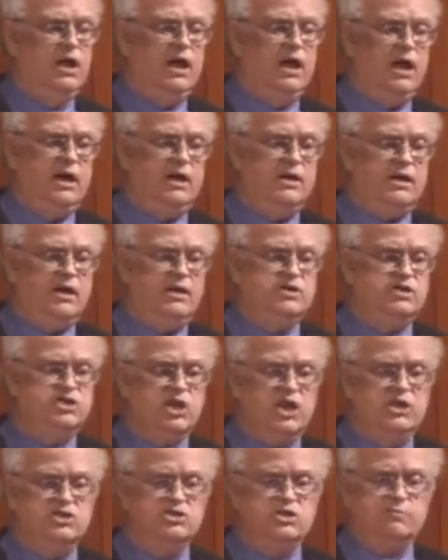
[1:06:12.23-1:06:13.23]
and I
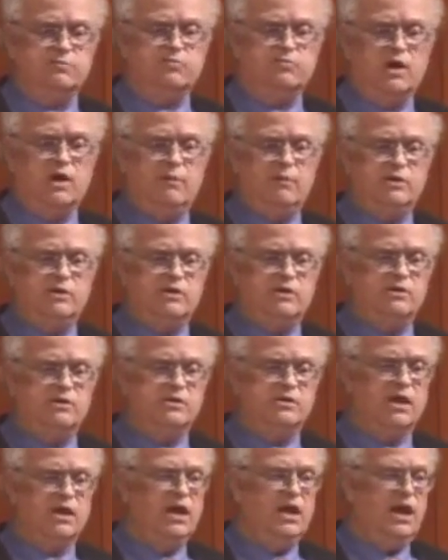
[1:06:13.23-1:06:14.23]
change the
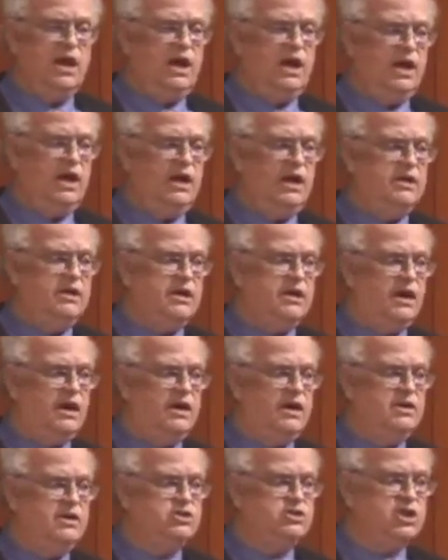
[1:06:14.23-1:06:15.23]
parameters and
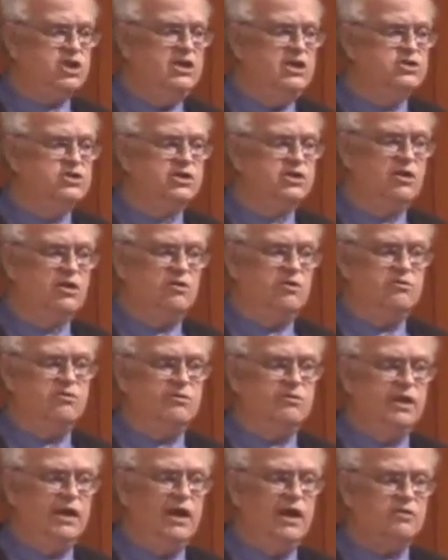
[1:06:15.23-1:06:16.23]
I change the code
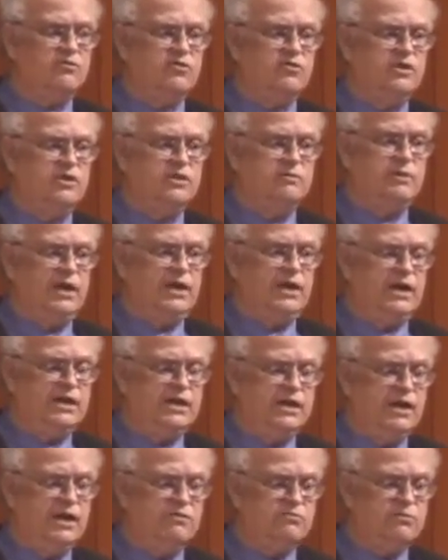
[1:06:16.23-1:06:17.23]
or the algorithm and I
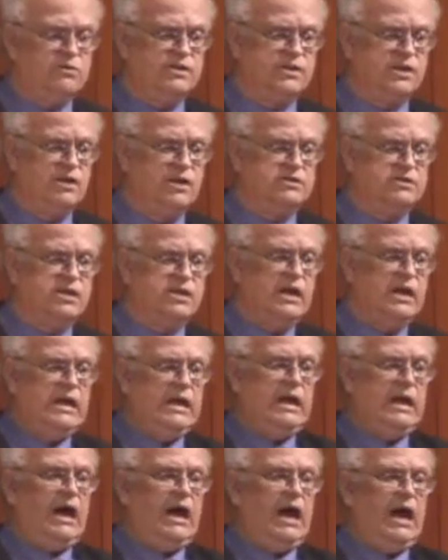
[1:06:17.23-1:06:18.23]
get results,
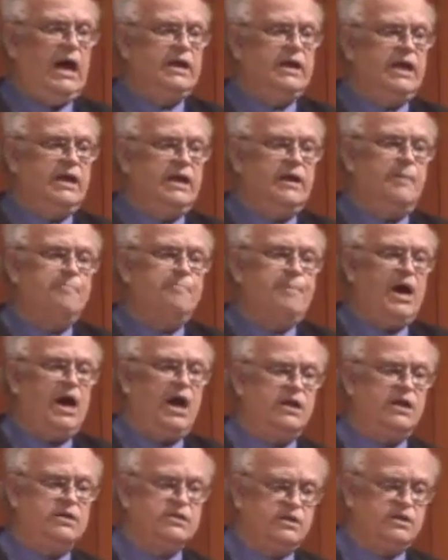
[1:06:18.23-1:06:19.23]
I get
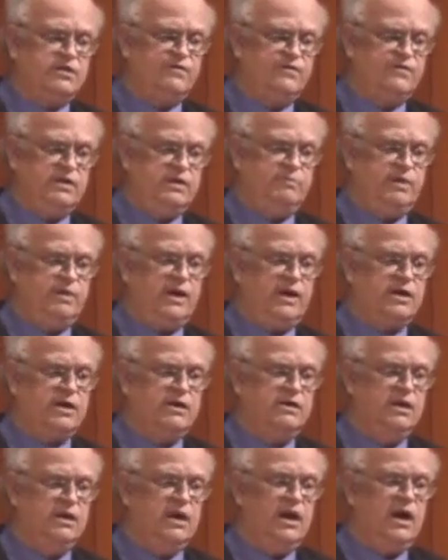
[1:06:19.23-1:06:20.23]
positive feedback.
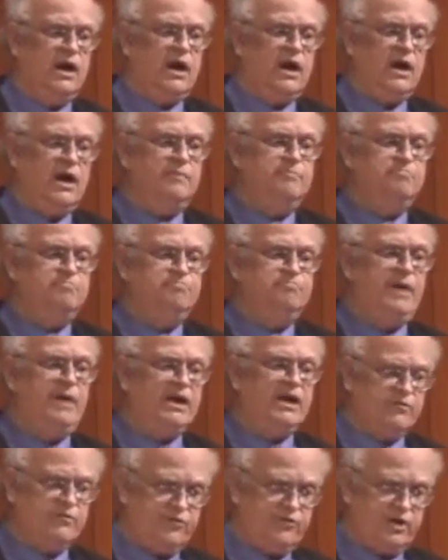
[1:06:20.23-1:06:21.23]
I
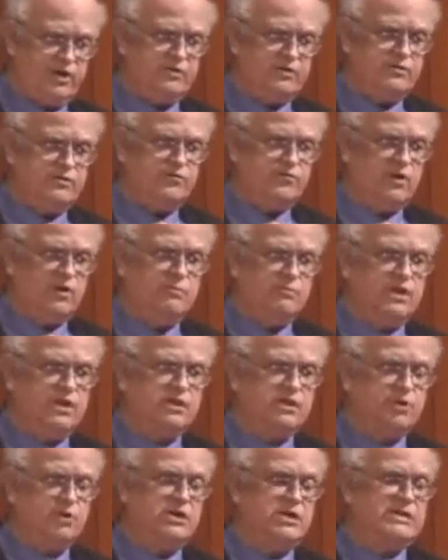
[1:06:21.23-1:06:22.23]
benefit from the
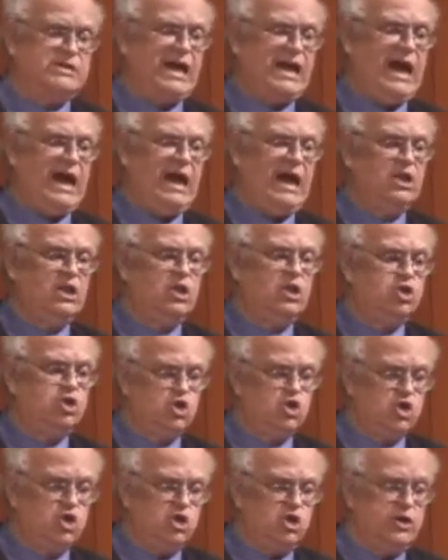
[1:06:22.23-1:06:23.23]
experience. I
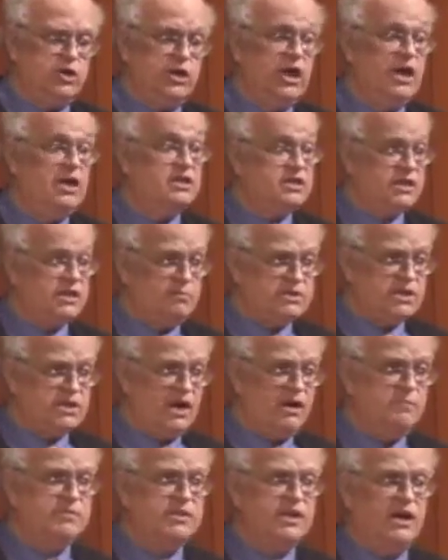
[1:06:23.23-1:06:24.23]
learn.
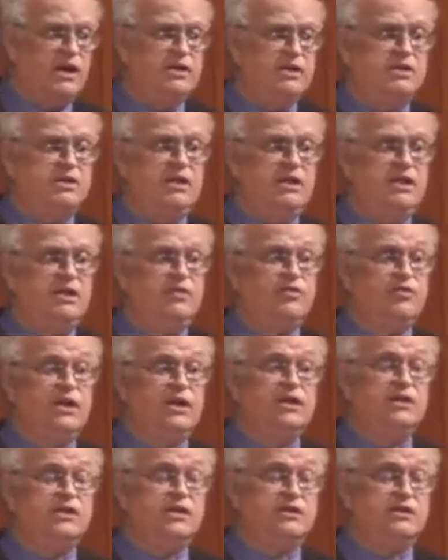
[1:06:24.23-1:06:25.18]
Sometimes I see things